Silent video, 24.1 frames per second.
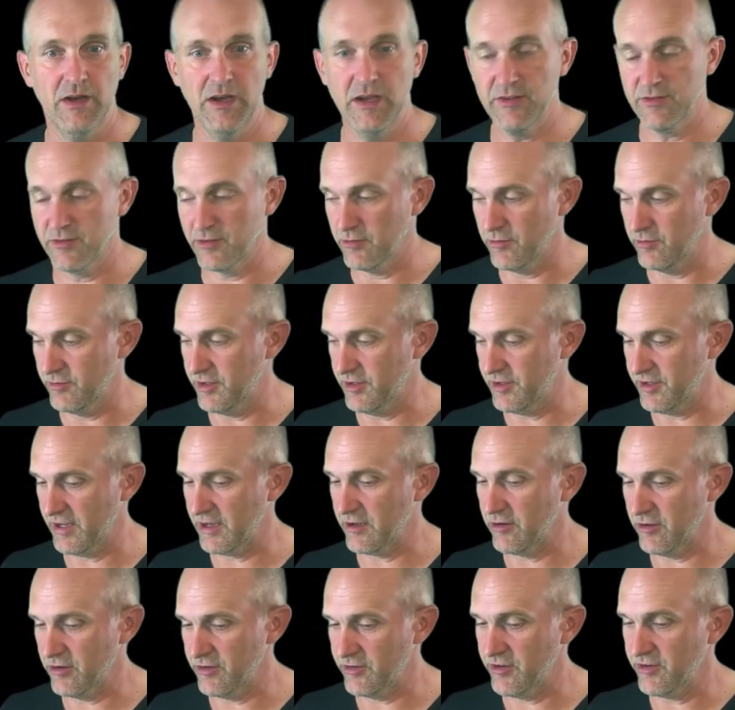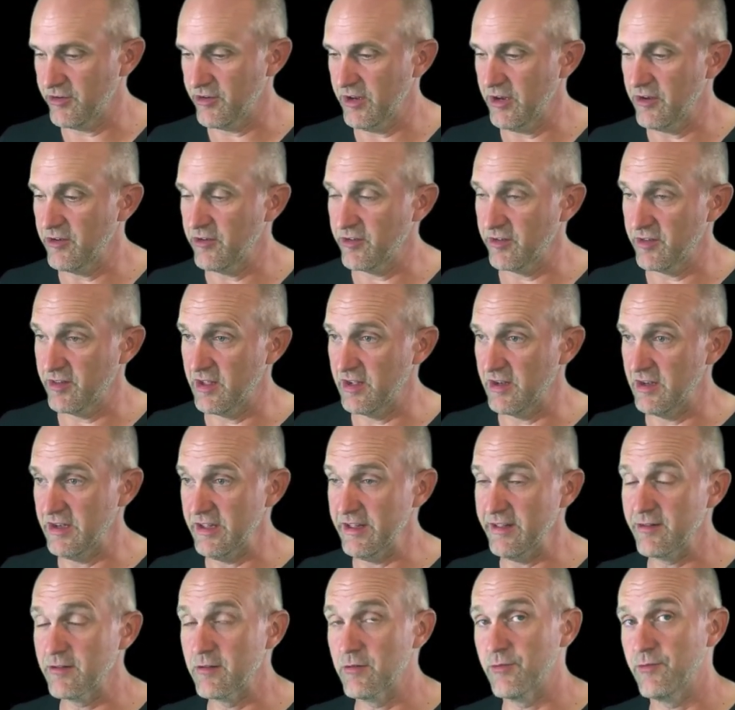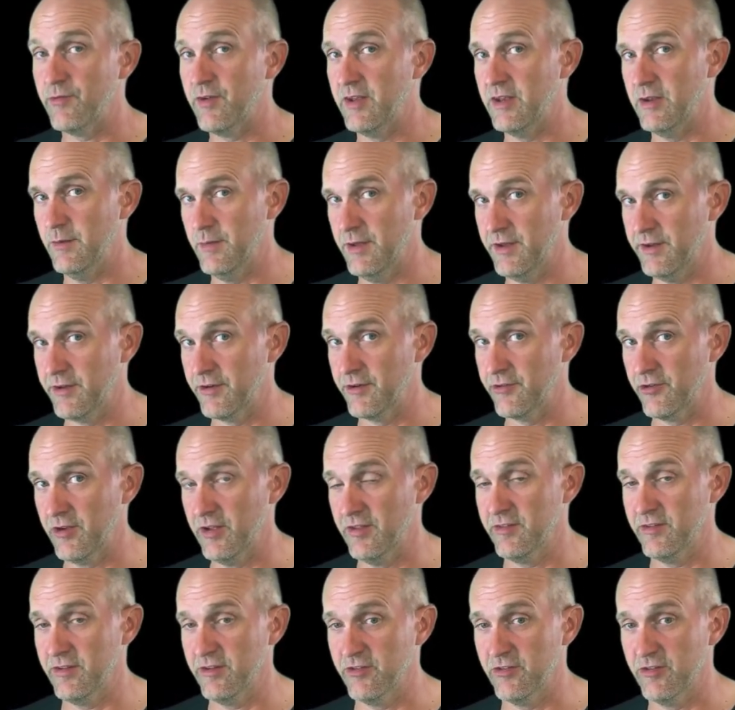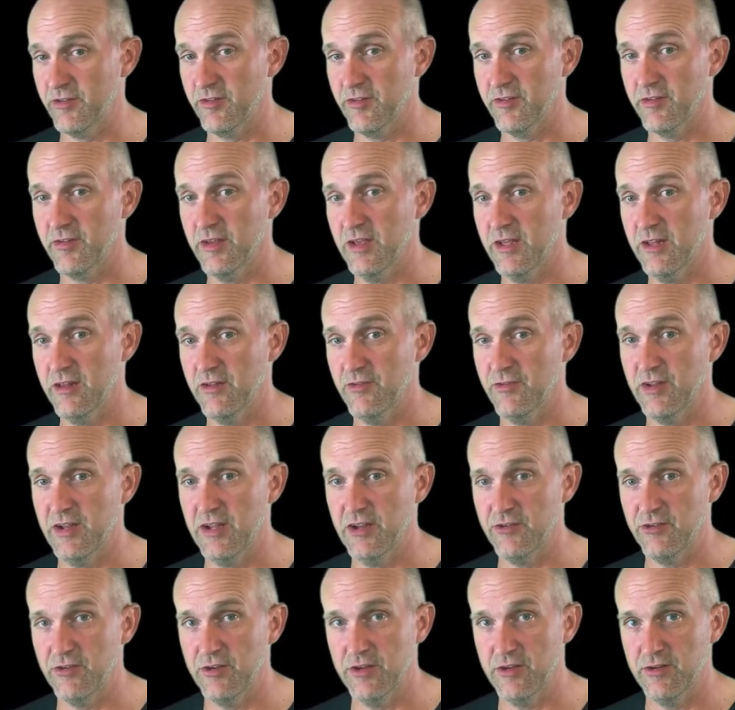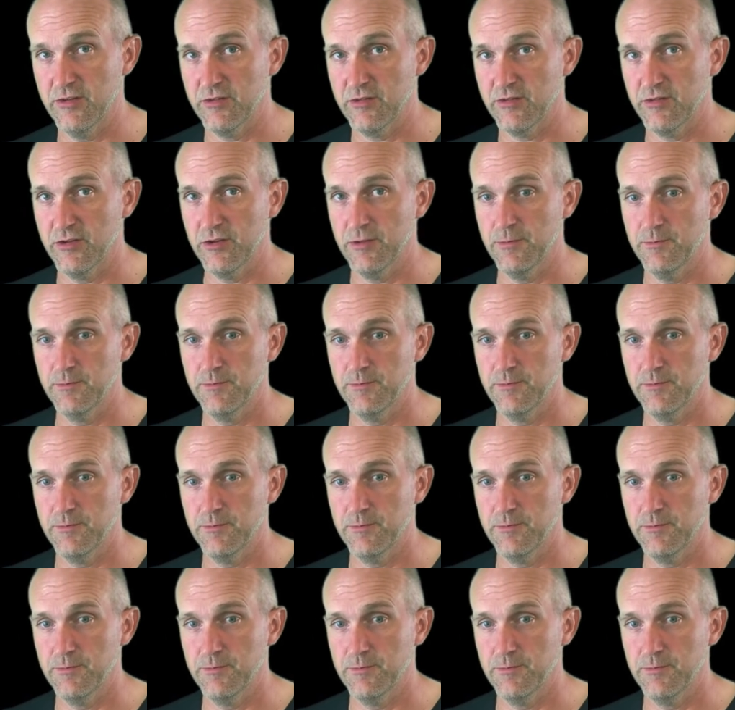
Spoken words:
So the technology changes, and that leads to fundamental transitions in the financial industry.